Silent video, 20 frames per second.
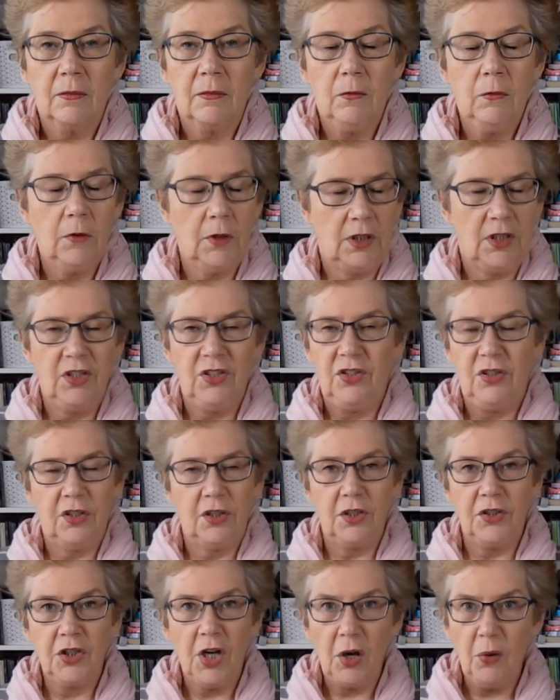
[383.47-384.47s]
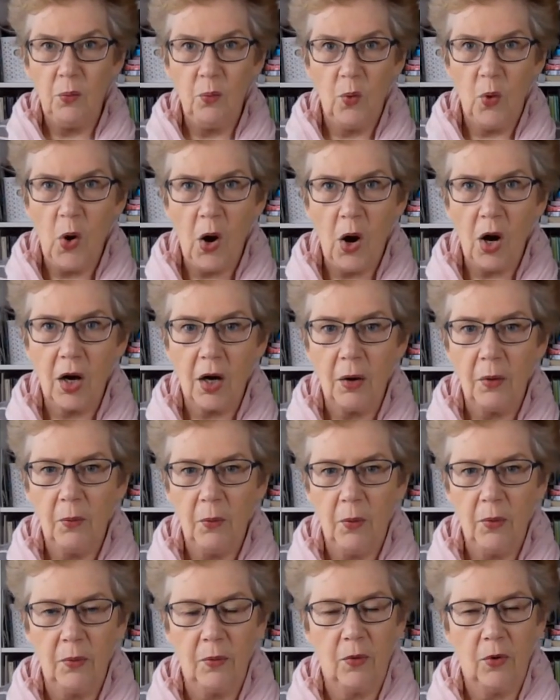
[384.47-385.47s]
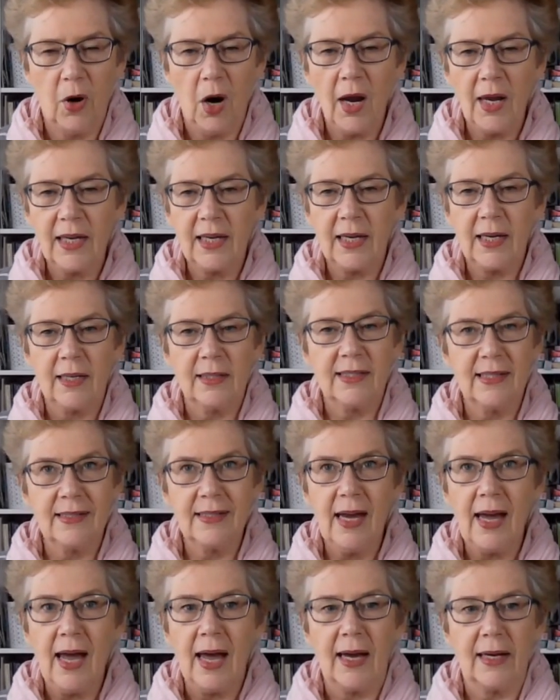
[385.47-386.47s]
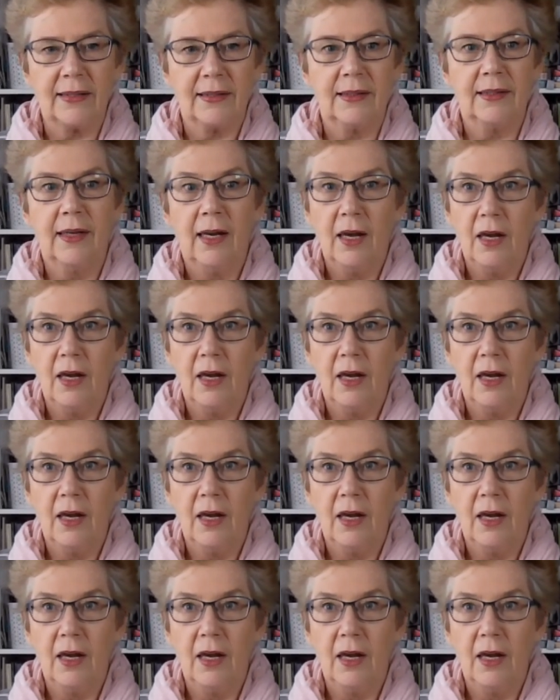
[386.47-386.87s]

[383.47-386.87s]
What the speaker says: What, you don't walk? Well, crikey, start.